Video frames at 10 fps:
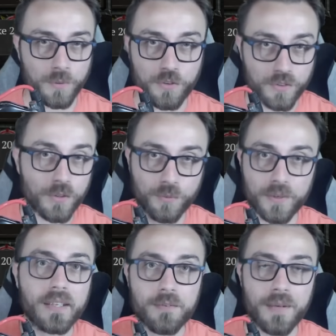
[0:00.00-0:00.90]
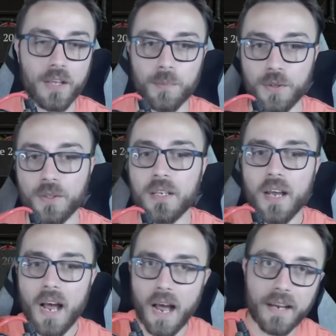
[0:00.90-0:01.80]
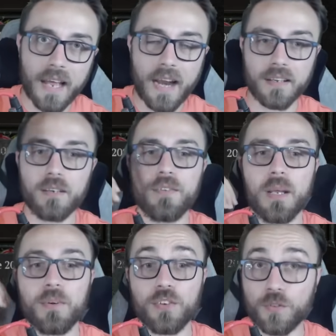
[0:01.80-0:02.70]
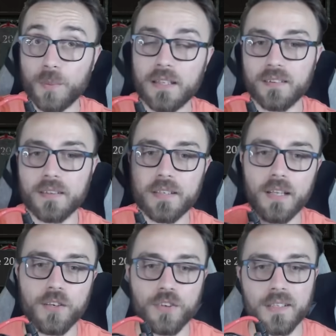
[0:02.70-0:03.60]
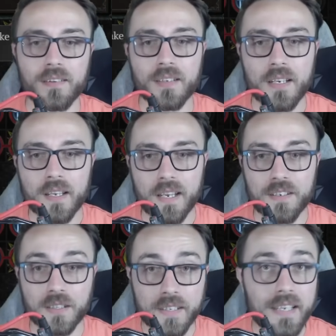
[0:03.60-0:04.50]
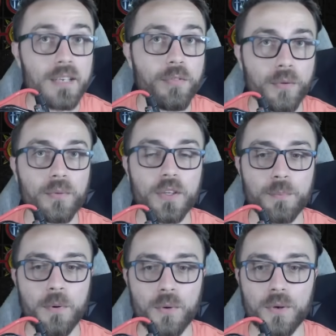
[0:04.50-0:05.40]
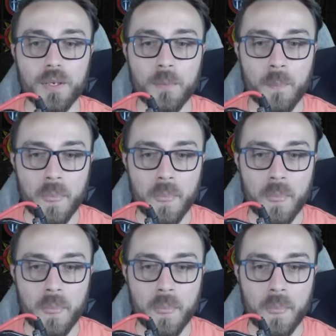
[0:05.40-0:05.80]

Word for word: which is this really valuable high additive damage as well as intelligence, and to leave through this board,